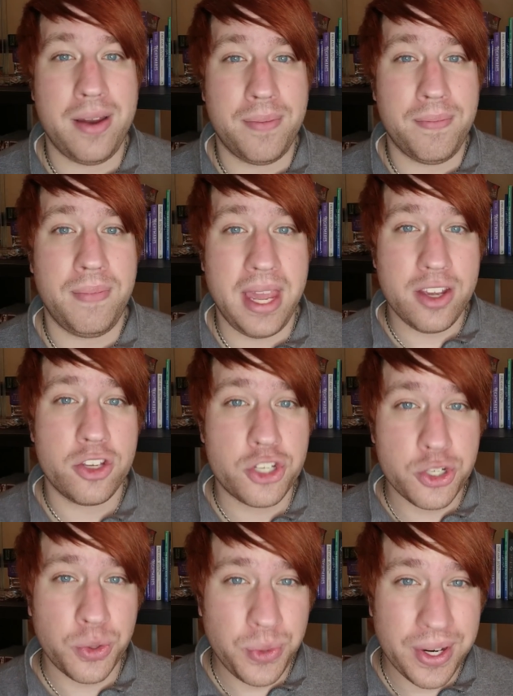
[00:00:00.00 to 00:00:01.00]
and make
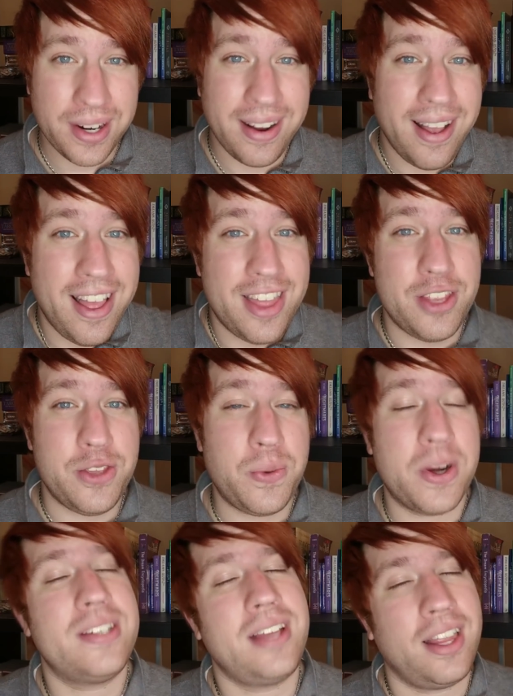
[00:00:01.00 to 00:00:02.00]
sure that
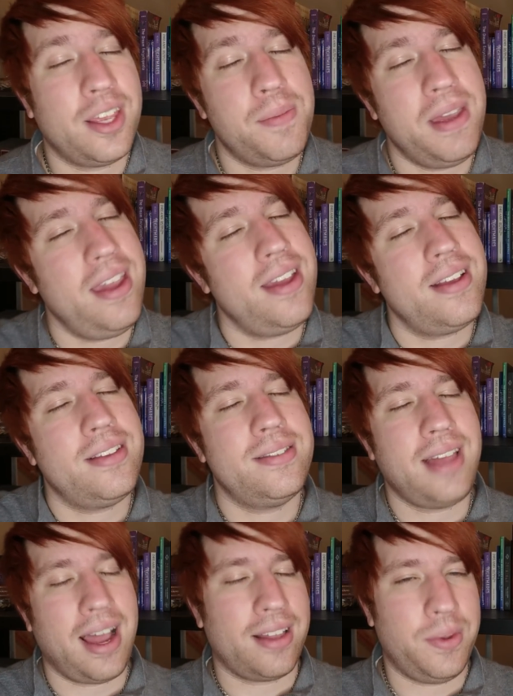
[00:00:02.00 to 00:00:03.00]
you are telling me
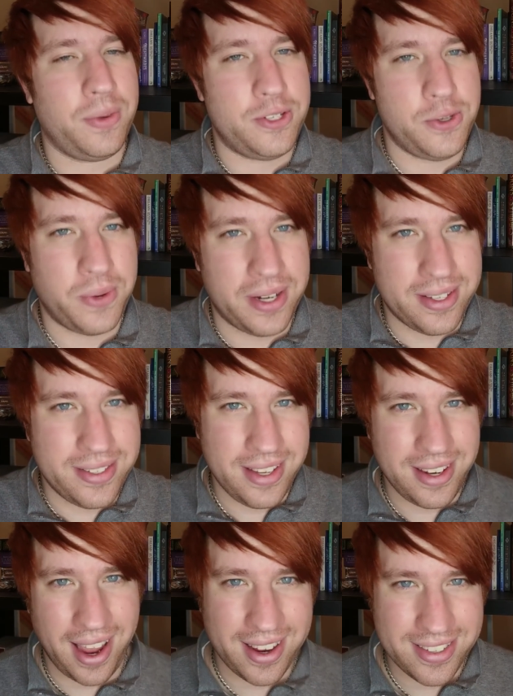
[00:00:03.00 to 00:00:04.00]
exactly what you want to see
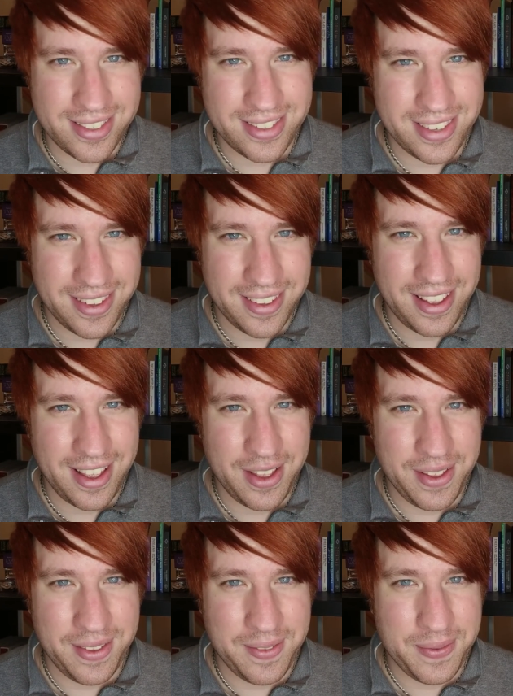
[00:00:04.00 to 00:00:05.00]
next.
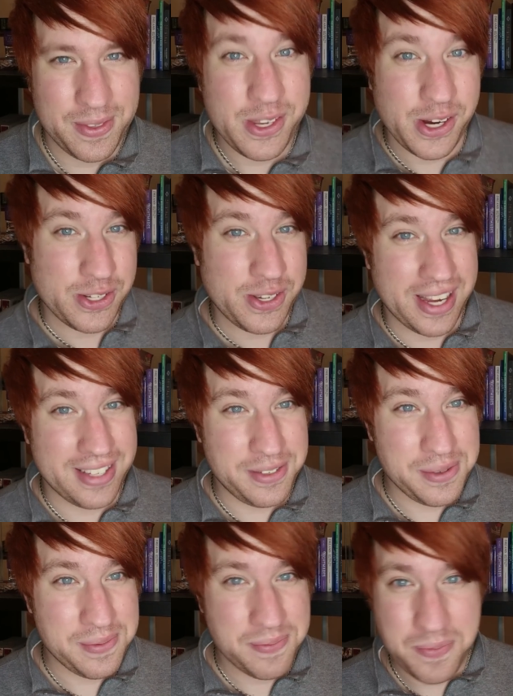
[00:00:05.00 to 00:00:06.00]
Talk to you guys
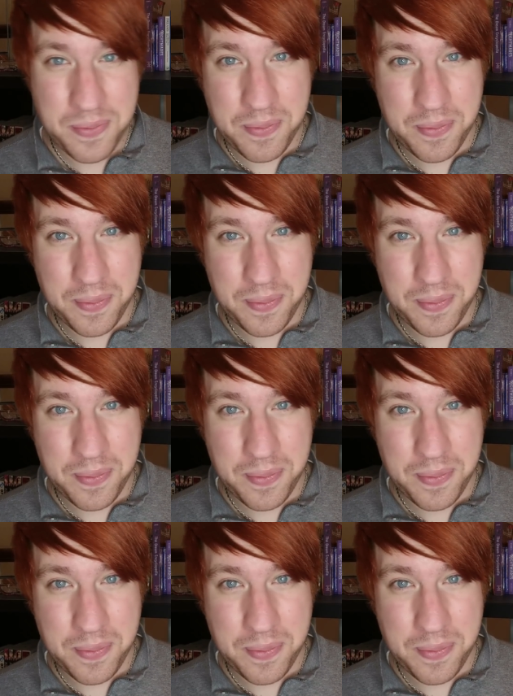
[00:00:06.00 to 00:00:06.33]
soon.